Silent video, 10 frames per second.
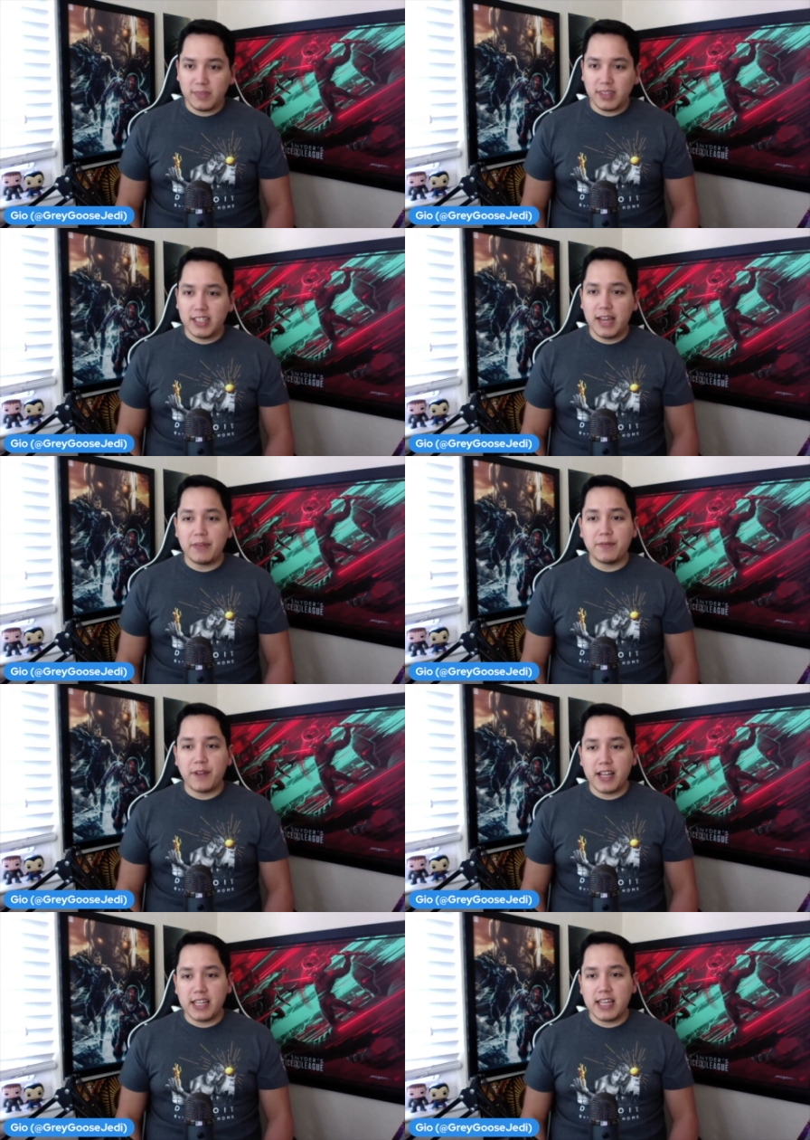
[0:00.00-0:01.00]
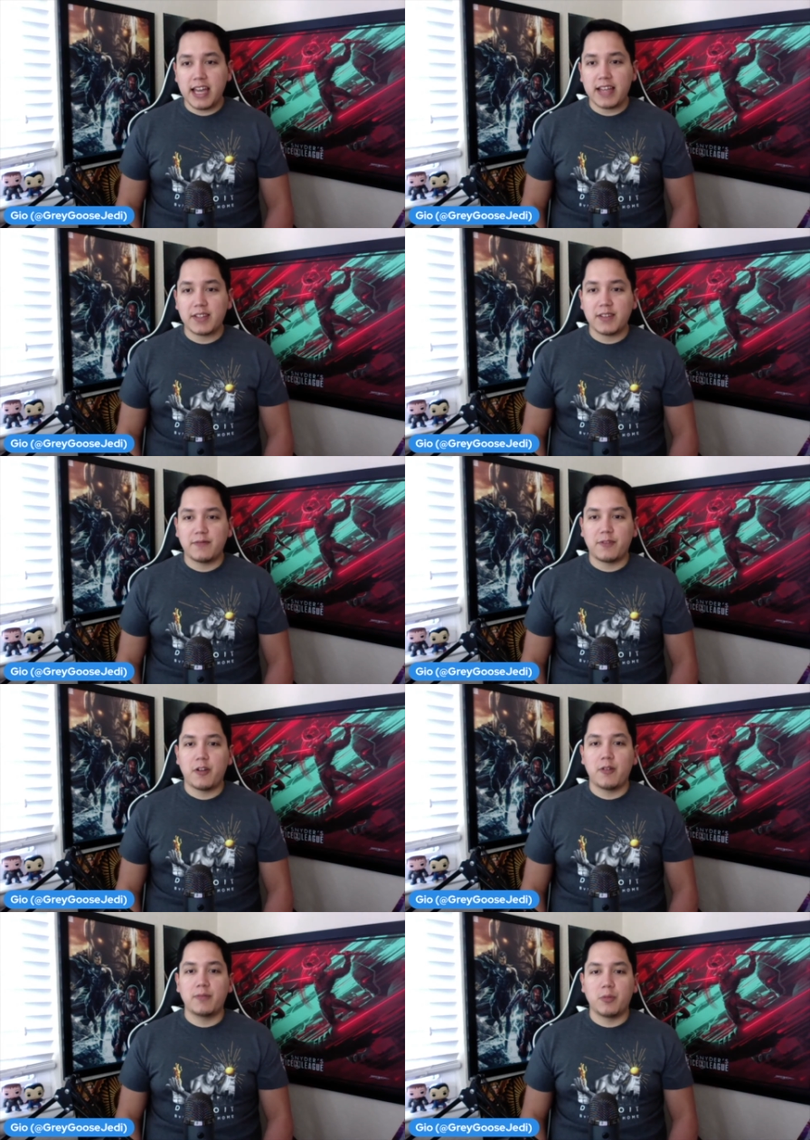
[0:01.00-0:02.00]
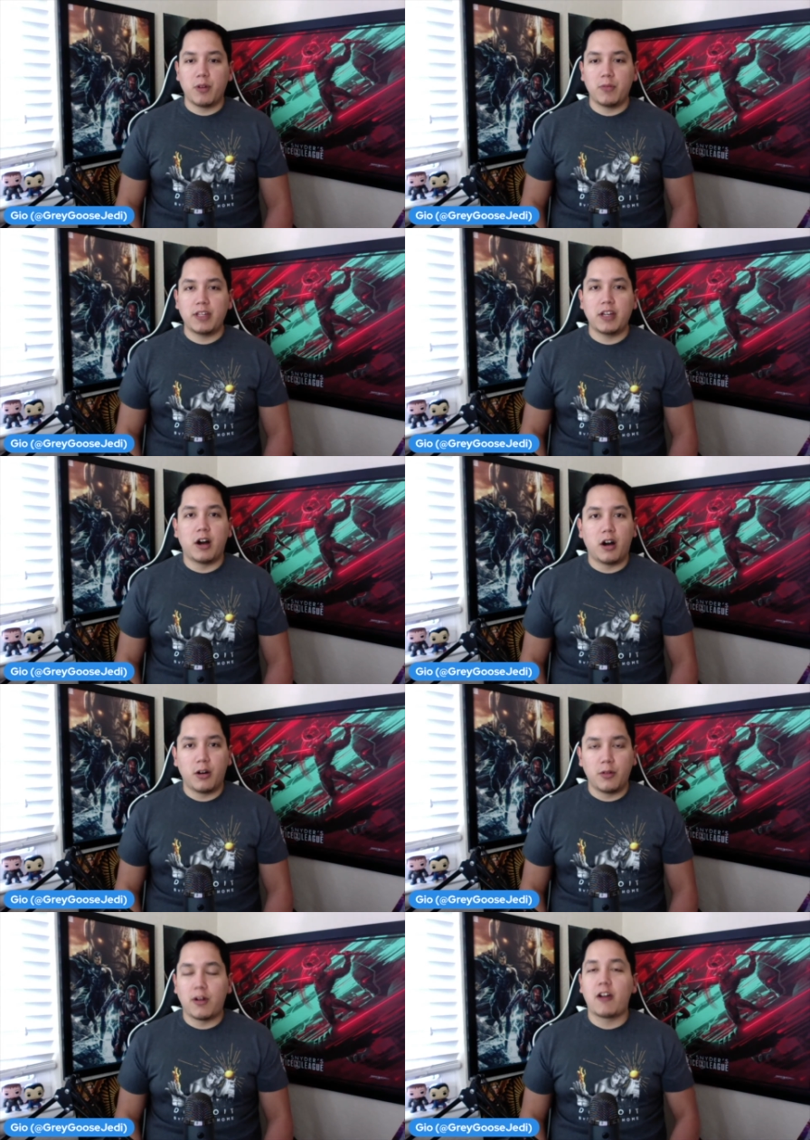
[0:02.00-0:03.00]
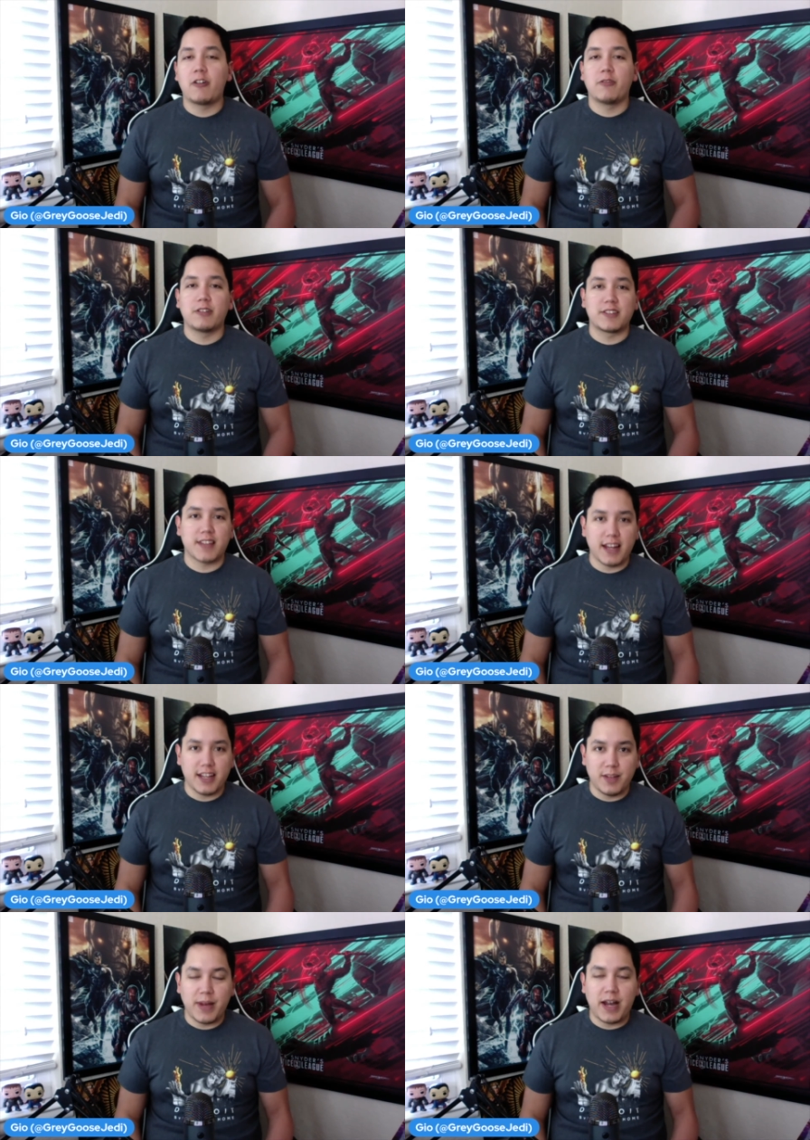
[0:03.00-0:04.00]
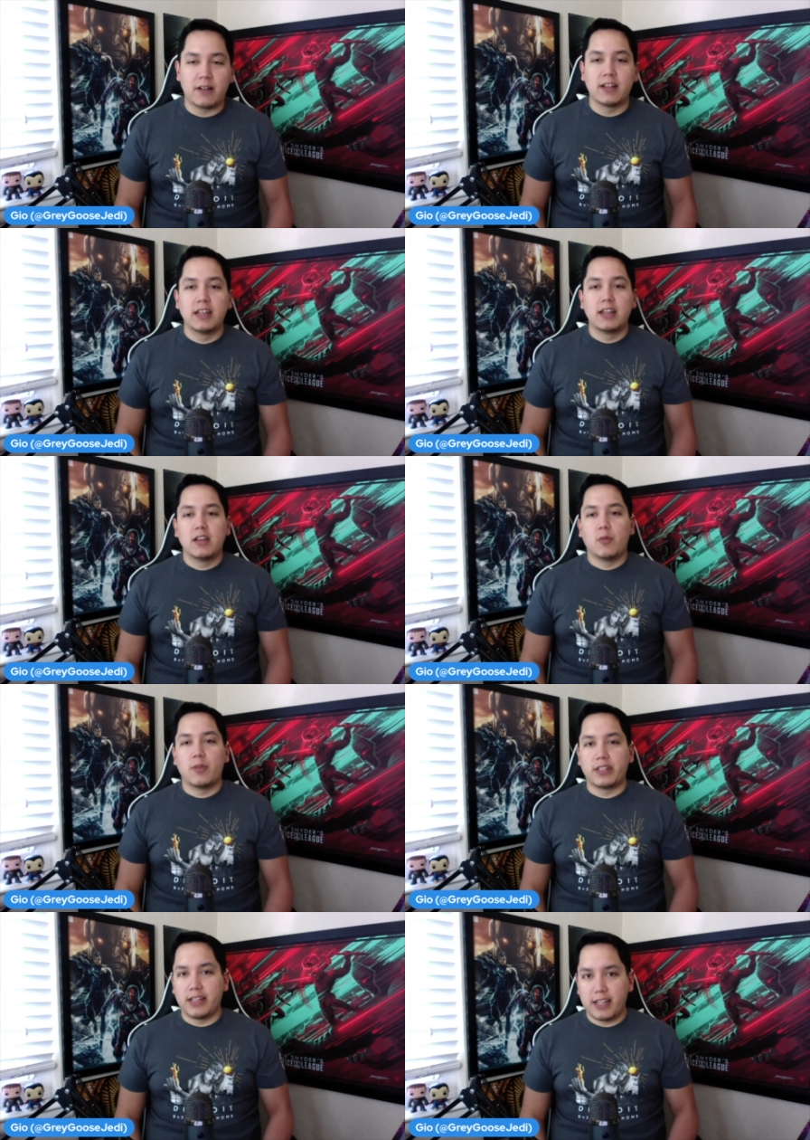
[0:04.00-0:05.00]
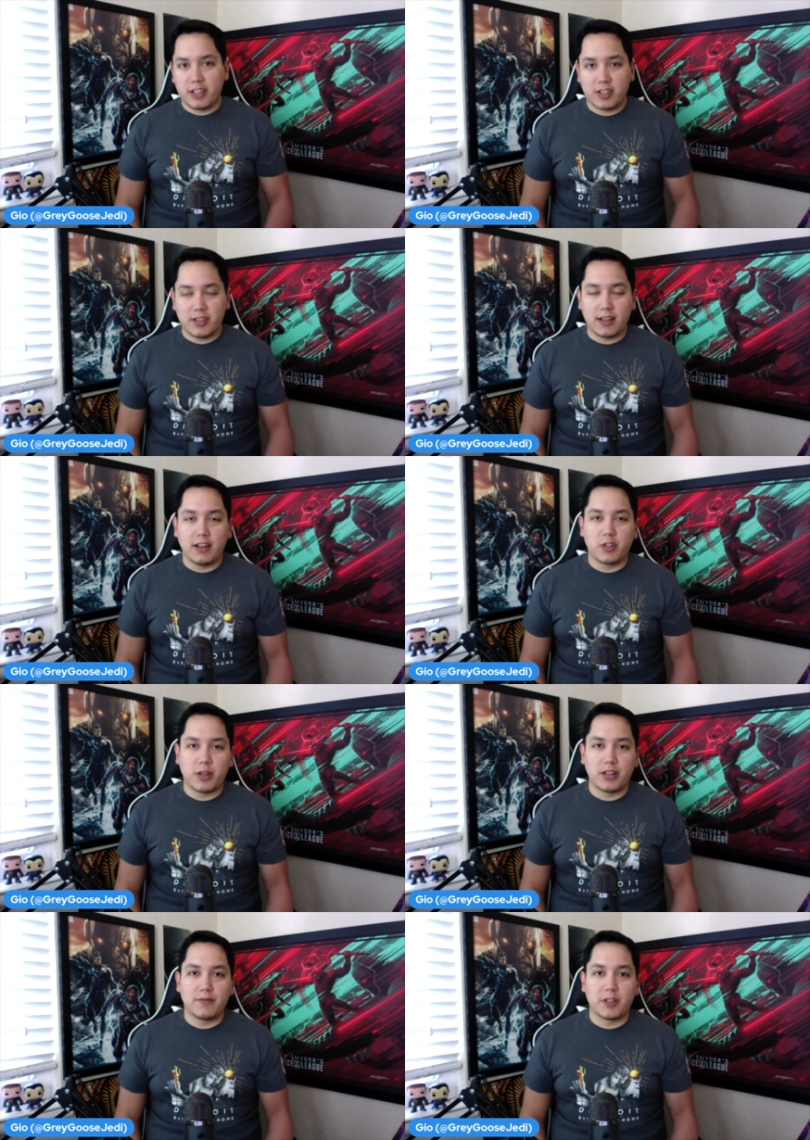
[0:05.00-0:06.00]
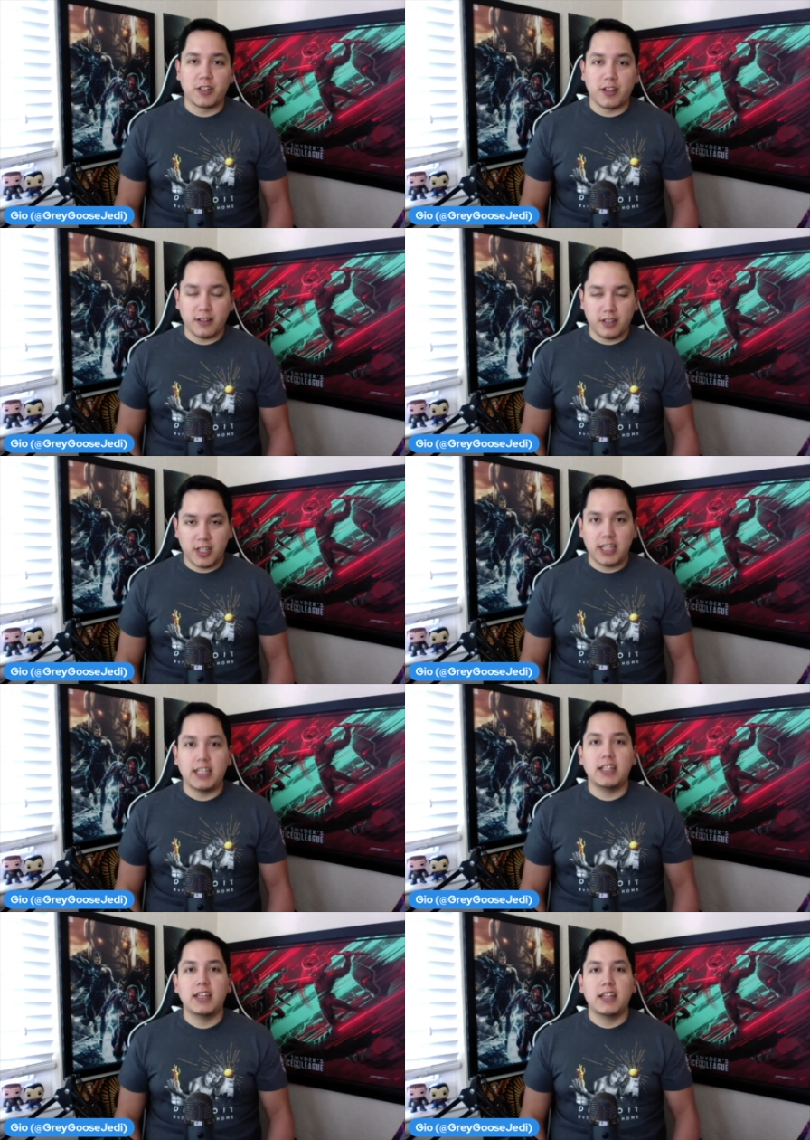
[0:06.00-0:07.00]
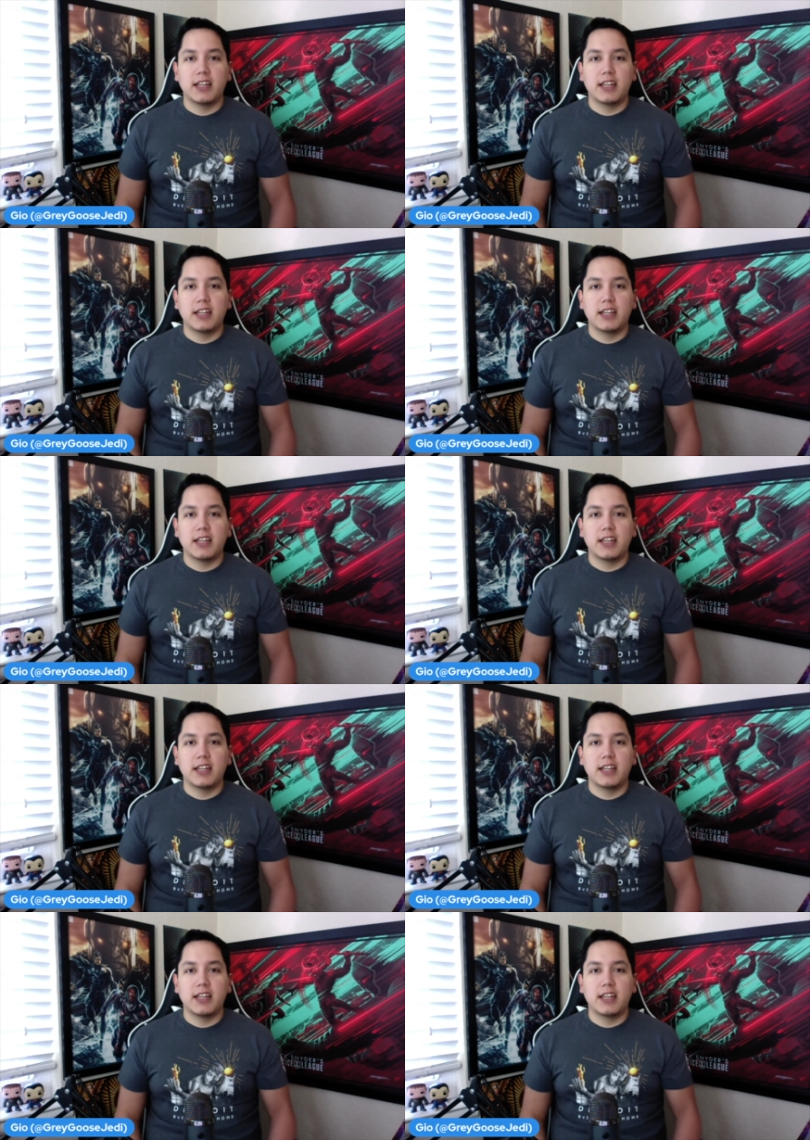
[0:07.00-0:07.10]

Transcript: Kevin Feige has confirmed what we all are excited about when the latest trailer for Shang-Chi